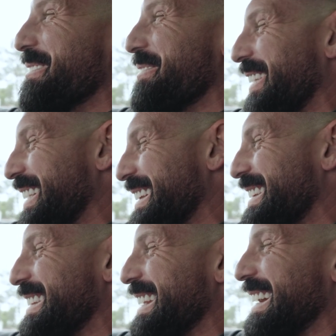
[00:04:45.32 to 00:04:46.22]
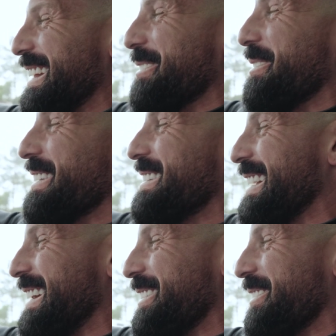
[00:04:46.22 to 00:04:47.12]
advice,
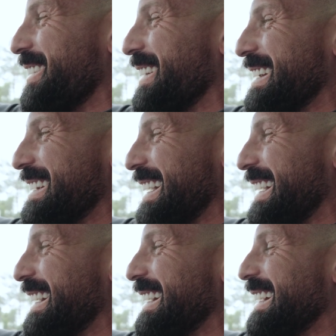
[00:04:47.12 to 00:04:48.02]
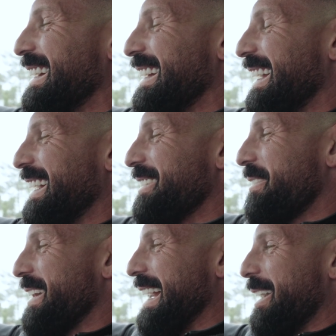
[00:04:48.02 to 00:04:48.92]
stealing your knowledge. Yeah.
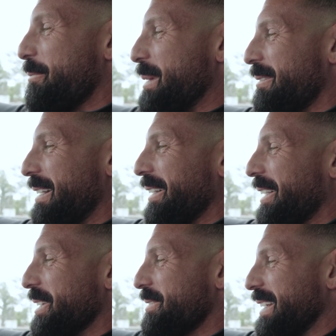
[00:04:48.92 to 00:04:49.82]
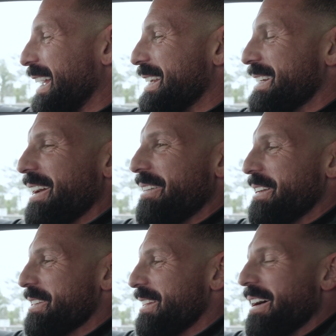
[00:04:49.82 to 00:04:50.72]
Funny how I've been around cars for years, and I only
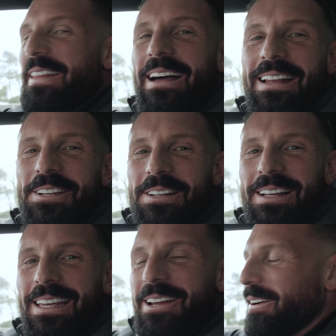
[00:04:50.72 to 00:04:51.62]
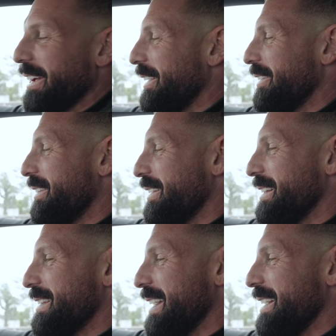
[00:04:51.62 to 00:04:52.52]
just learned that literally a year ago.
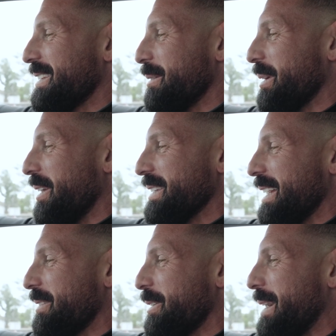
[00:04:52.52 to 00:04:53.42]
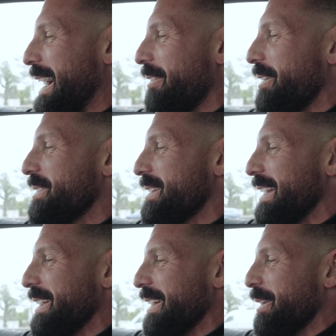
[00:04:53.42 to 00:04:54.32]
That some cars have little arrows to
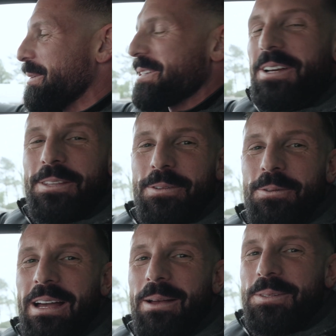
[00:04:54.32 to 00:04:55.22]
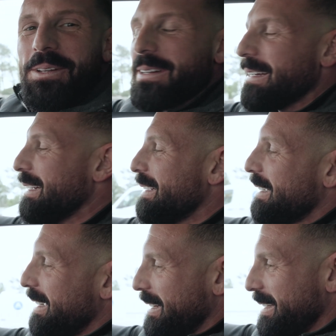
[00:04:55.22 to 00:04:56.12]
let you know which side the fuel cap's on,
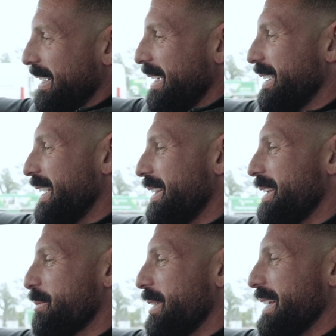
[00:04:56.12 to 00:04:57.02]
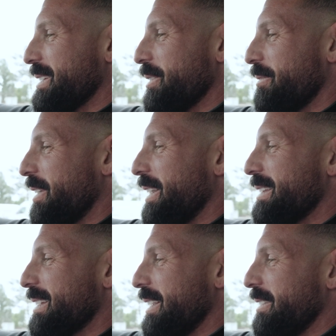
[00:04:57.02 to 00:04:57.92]
and this one has it on the
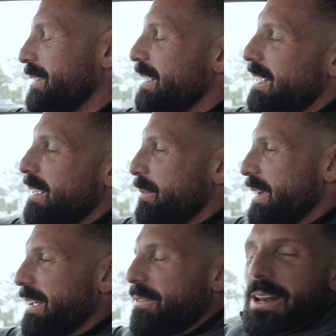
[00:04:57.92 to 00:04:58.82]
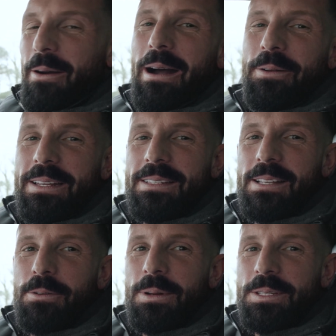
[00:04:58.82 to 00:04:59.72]
right. So, but if you know Audis,
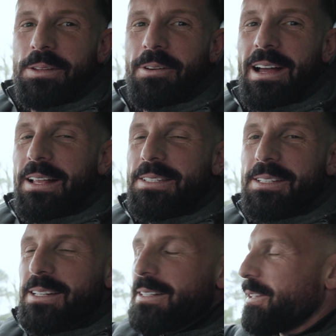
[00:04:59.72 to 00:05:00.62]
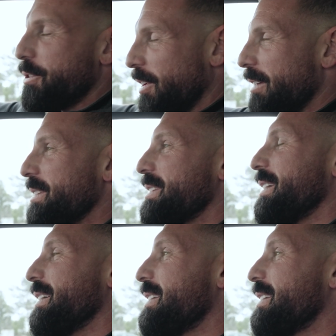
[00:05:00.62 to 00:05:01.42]
they're always on the right-hand side, the driver's side.